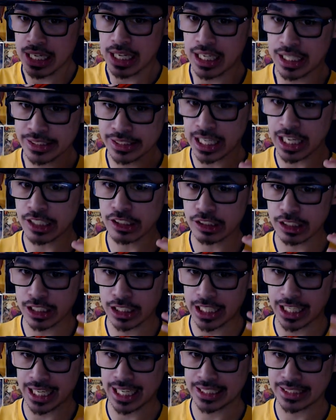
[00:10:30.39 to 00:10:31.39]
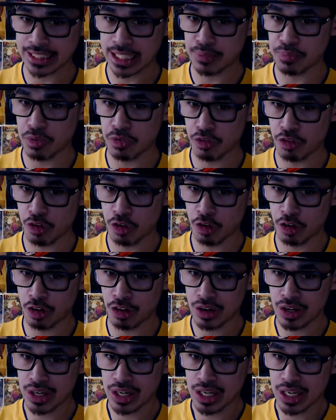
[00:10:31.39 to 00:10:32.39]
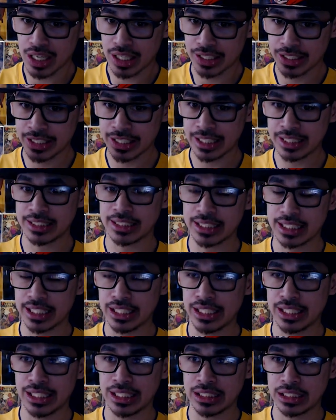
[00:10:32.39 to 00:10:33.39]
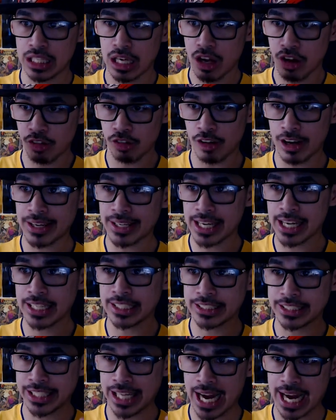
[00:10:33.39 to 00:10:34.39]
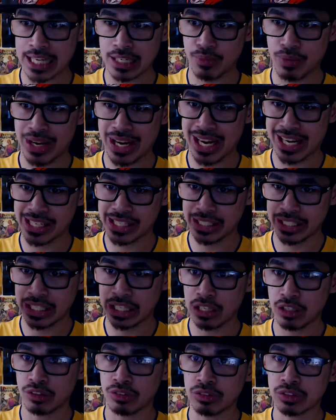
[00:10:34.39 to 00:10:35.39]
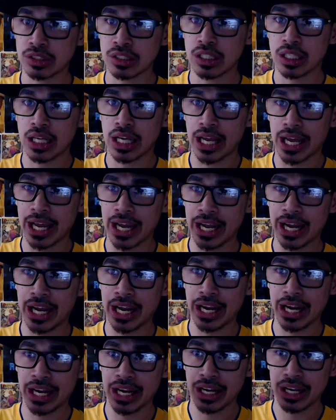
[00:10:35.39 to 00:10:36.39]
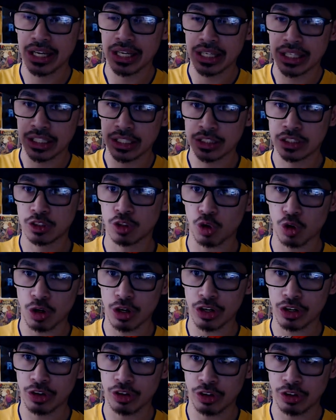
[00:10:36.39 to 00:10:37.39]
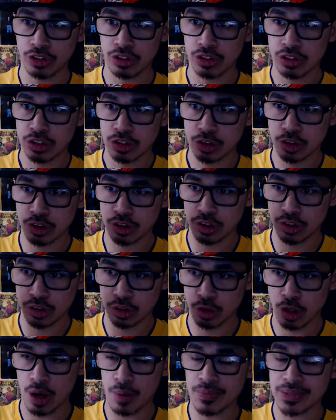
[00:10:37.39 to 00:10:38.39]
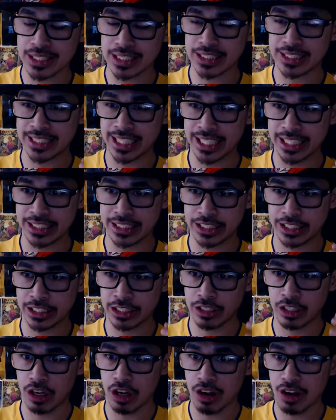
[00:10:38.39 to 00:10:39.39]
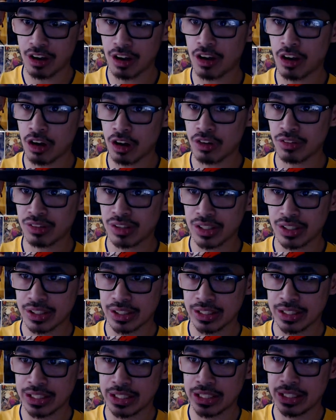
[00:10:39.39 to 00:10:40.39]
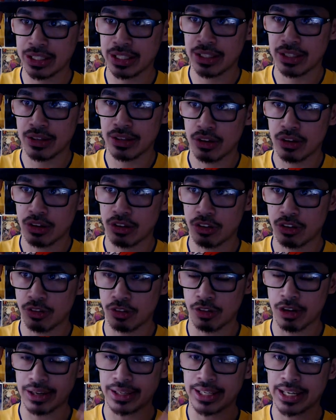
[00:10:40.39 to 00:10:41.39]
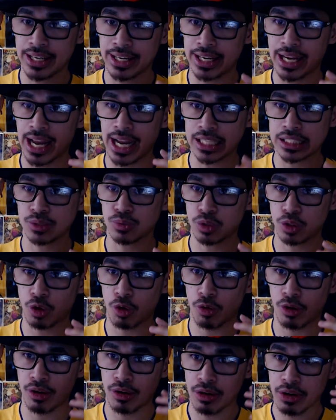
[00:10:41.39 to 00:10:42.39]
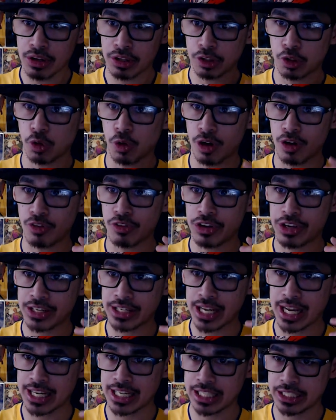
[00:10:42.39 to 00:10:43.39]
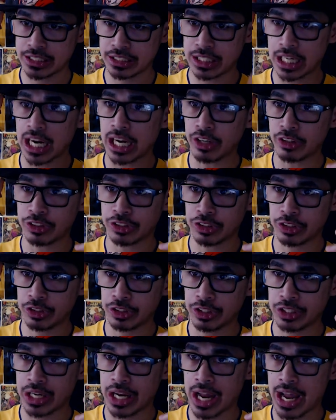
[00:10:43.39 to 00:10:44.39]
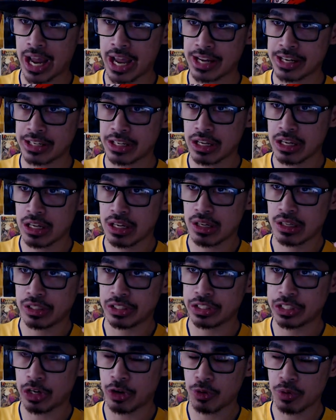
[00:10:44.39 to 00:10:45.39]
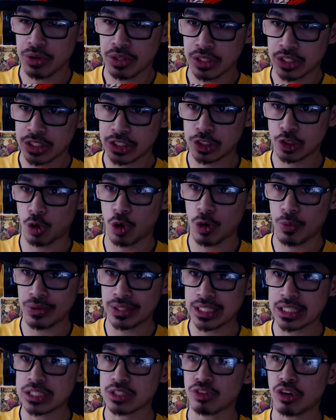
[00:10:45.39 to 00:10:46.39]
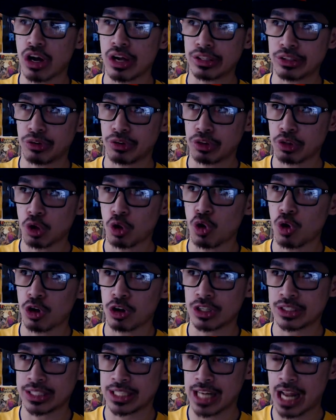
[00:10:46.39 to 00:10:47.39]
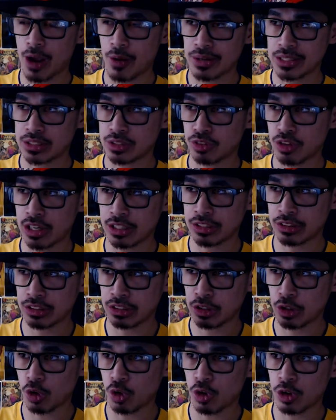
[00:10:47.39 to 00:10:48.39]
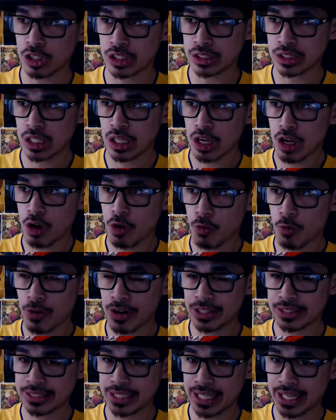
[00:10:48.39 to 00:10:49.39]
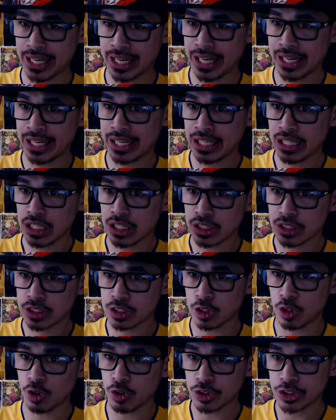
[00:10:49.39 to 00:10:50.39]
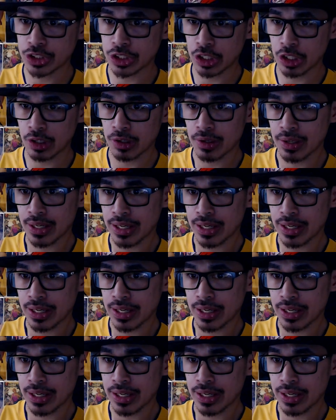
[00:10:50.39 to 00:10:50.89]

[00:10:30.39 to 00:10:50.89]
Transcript: Essentially, like I said before, this is Vikings the anime, and it gives a historical dramatization of the Viking explorer Thorfinn and his childhood and you know the story with his father Thors and how his father Thors was a soldier